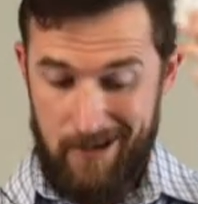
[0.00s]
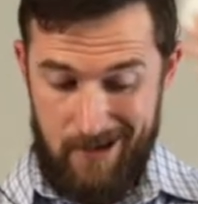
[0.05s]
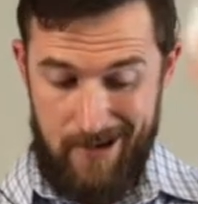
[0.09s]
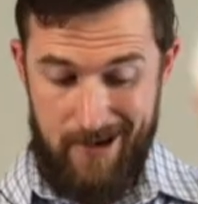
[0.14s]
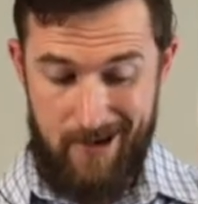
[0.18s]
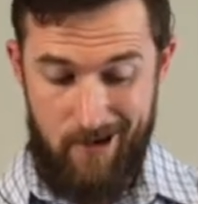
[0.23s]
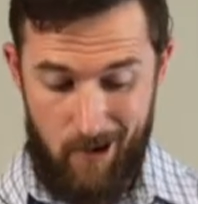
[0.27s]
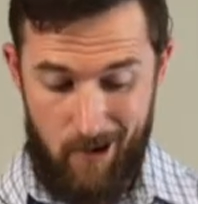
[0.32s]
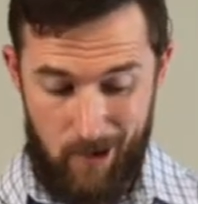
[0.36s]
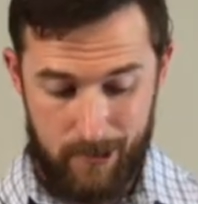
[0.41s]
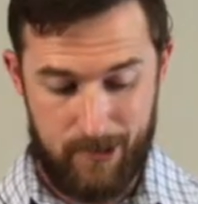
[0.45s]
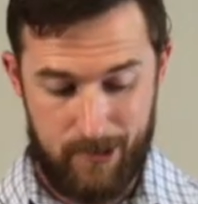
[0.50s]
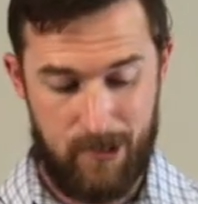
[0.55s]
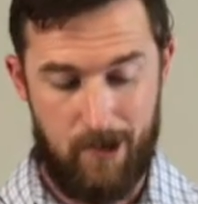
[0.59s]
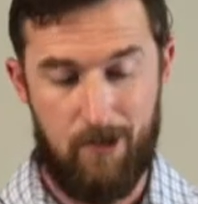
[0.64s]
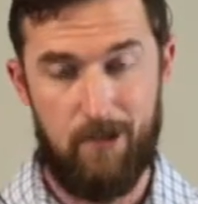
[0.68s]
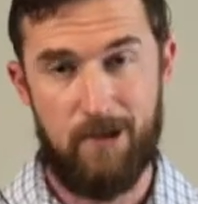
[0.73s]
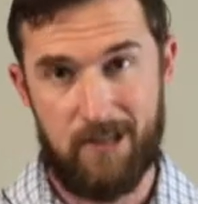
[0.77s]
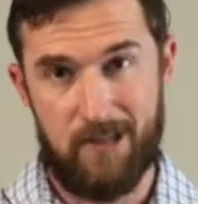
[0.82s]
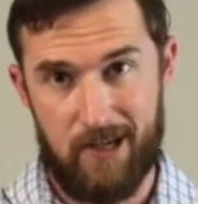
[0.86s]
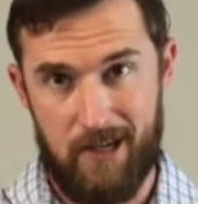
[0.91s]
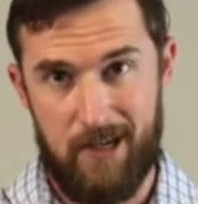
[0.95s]
It
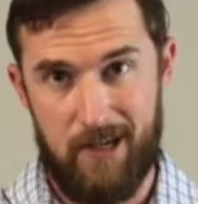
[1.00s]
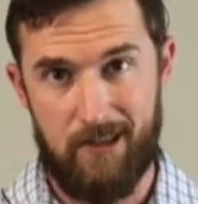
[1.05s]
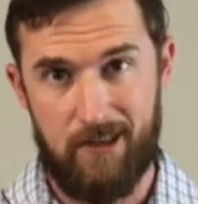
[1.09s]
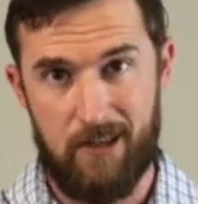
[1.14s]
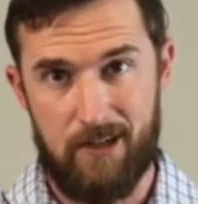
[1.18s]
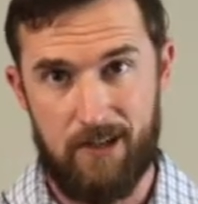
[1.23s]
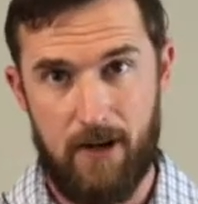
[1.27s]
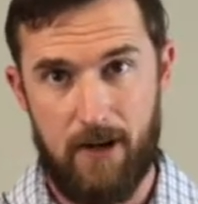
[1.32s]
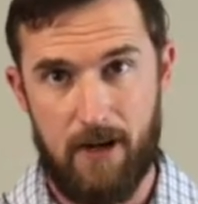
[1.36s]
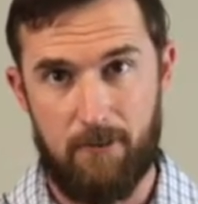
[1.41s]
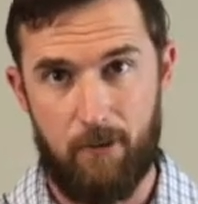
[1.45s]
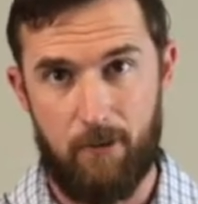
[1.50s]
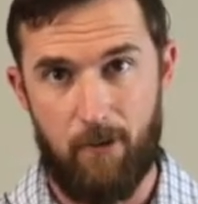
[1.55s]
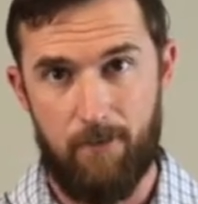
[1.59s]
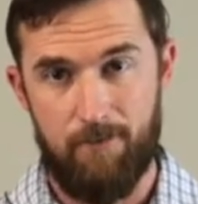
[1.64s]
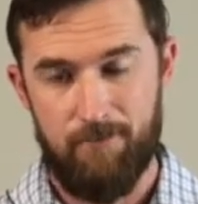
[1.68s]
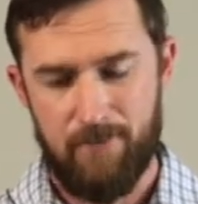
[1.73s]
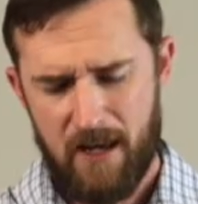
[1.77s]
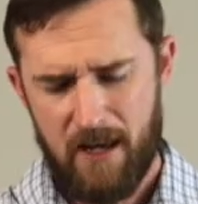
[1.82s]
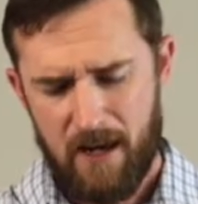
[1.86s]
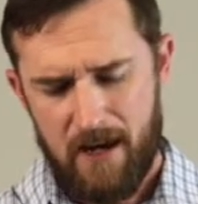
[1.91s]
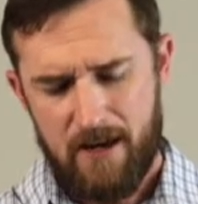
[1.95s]
also is going to hit the table.
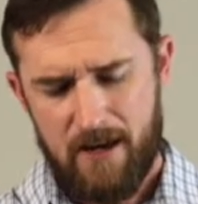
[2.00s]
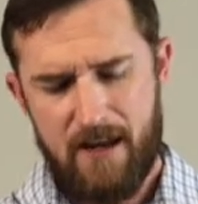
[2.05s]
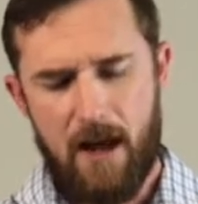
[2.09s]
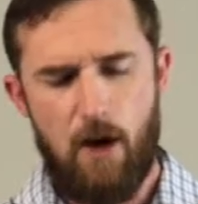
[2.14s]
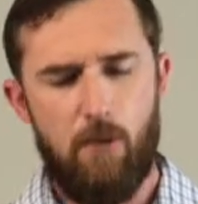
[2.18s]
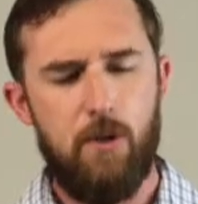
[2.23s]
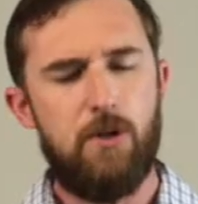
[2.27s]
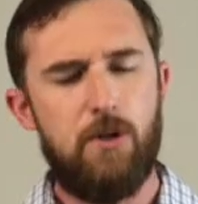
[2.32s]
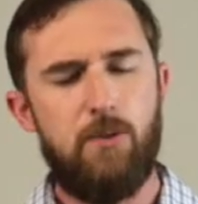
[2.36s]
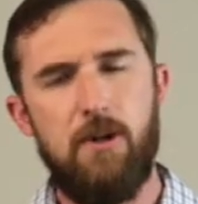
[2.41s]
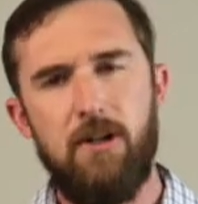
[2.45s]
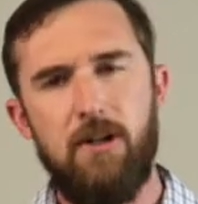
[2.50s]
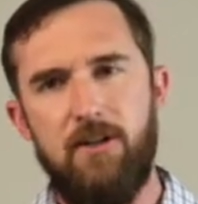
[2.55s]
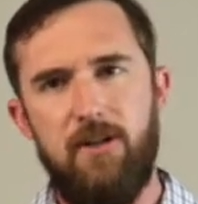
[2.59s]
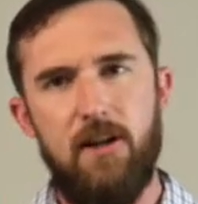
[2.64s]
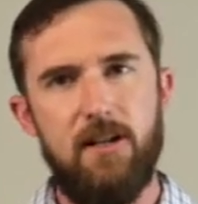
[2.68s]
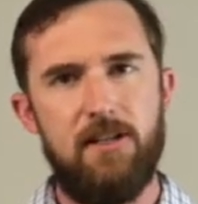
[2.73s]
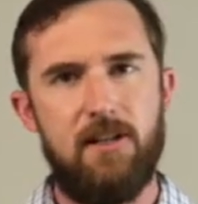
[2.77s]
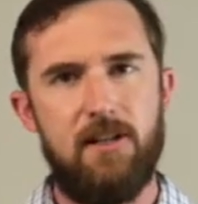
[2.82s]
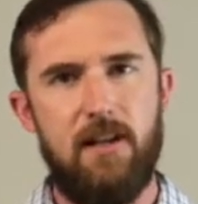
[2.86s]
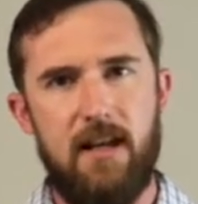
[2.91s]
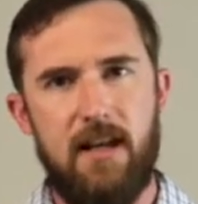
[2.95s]
Now, which one do you
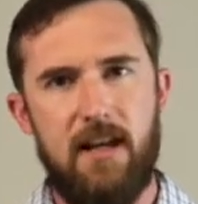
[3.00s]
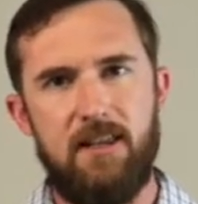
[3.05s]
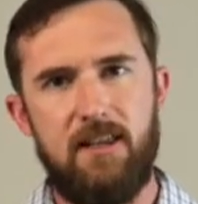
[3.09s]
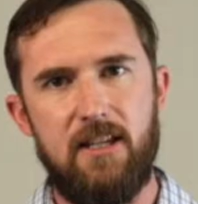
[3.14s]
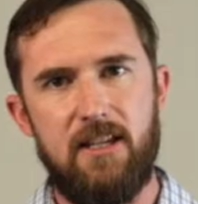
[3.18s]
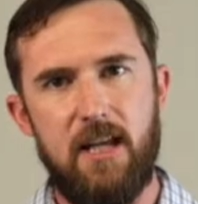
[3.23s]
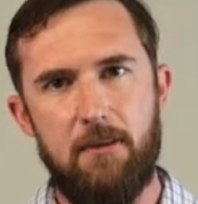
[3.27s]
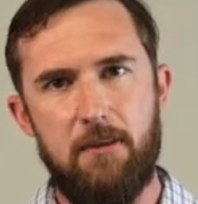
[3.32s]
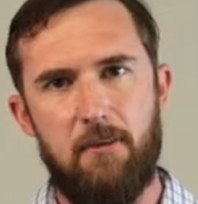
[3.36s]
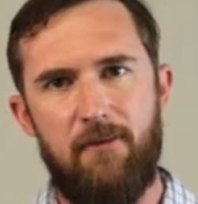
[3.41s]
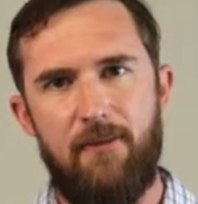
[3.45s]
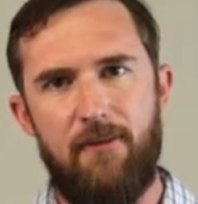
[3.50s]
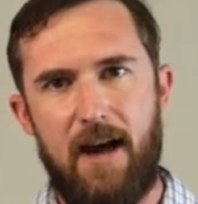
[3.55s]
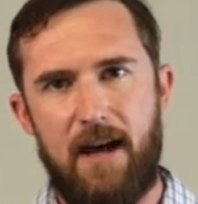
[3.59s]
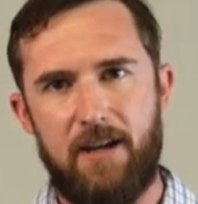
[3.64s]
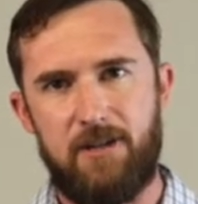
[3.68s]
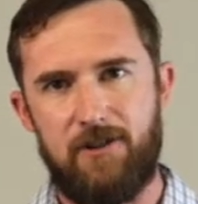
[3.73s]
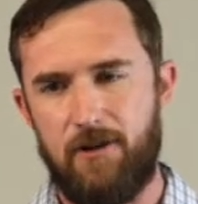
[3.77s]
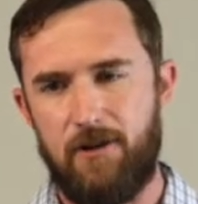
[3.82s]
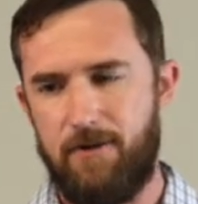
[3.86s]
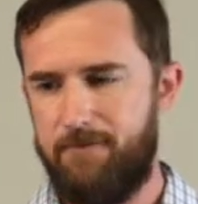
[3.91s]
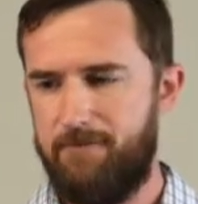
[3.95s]
think is going to hit the table
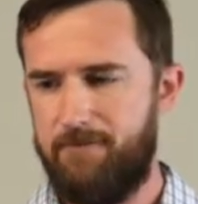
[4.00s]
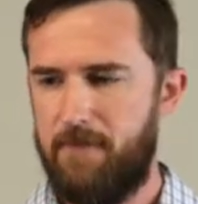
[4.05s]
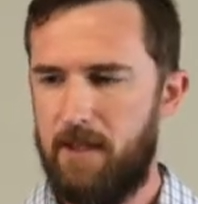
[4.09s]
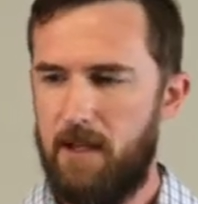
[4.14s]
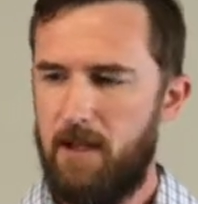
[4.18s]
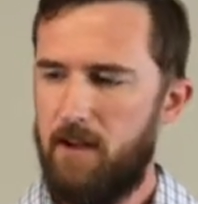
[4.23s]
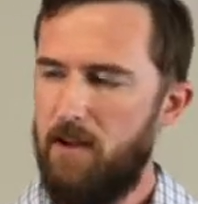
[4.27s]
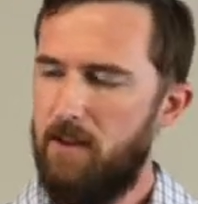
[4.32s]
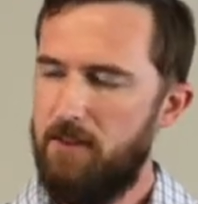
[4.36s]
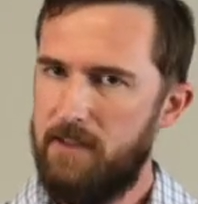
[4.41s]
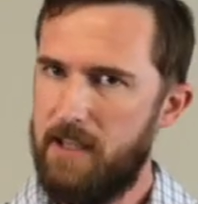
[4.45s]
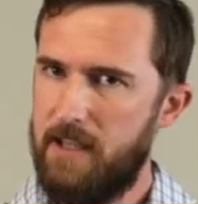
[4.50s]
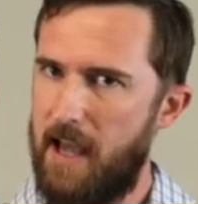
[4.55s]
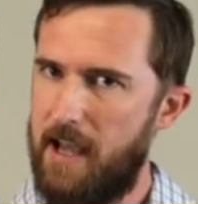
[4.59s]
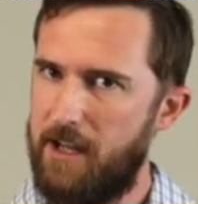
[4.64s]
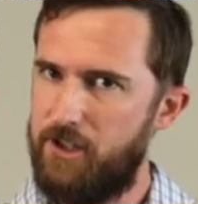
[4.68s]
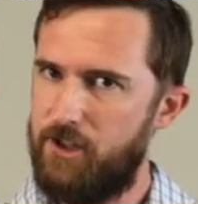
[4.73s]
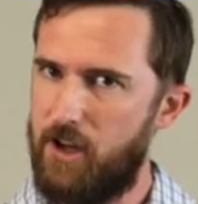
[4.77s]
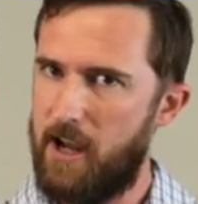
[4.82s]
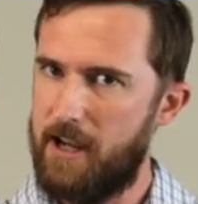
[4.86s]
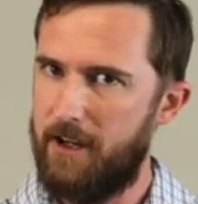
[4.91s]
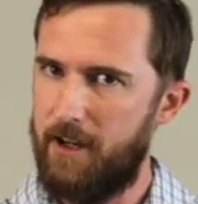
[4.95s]
faster? The
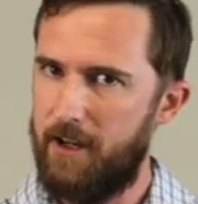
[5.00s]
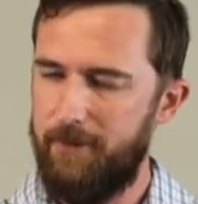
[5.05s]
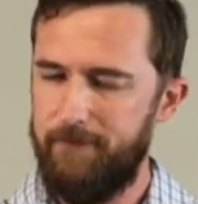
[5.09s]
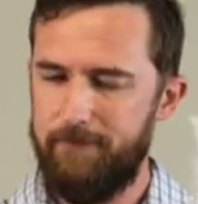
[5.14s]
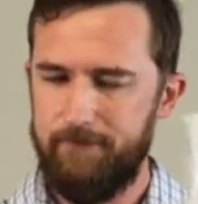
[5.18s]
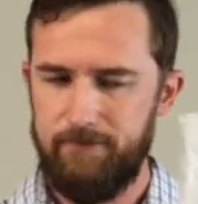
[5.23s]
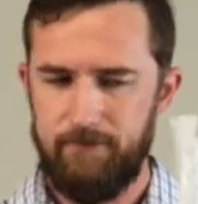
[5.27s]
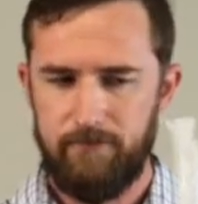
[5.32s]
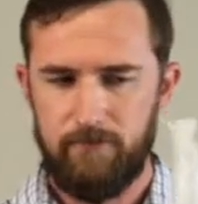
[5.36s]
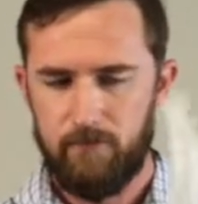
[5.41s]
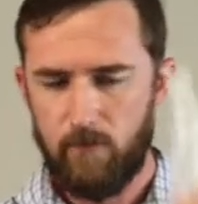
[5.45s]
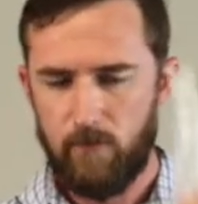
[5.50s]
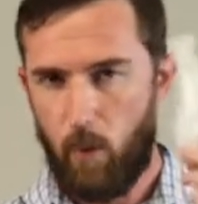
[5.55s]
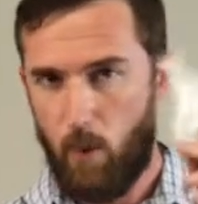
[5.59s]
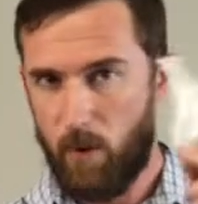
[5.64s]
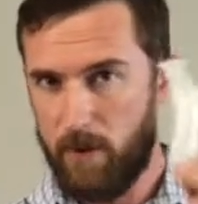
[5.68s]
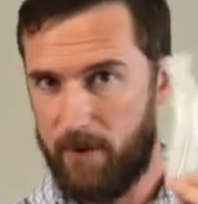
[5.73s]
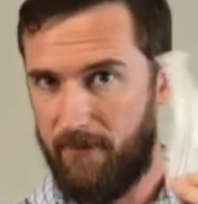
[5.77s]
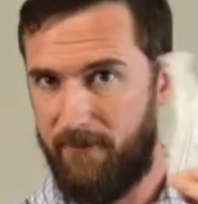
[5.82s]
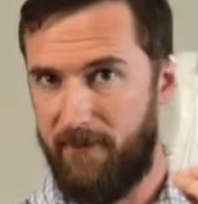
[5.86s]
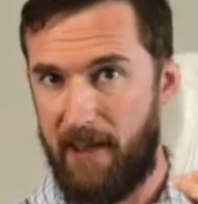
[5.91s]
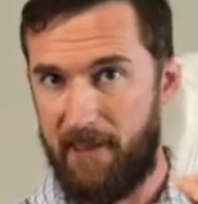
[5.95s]
egg shaker
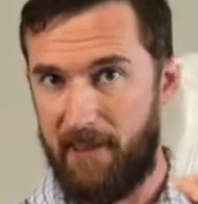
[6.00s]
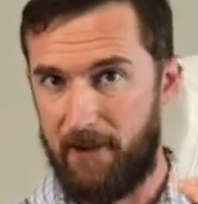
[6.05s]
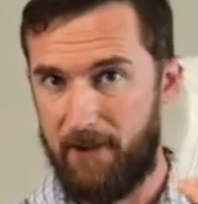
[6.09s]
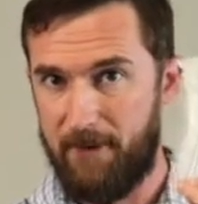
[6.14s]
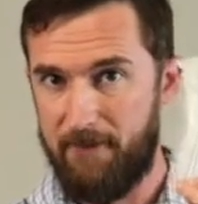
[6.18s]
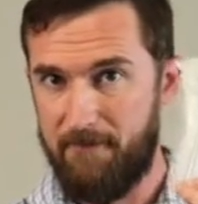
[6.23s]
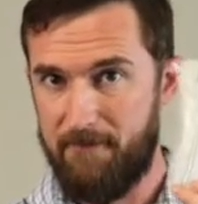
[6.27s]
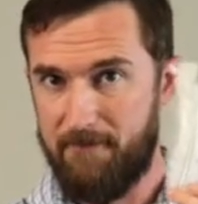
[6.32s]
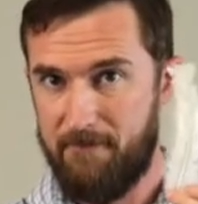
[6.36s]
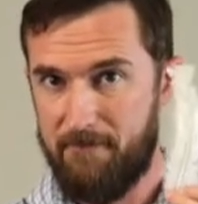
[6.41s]
or the feather?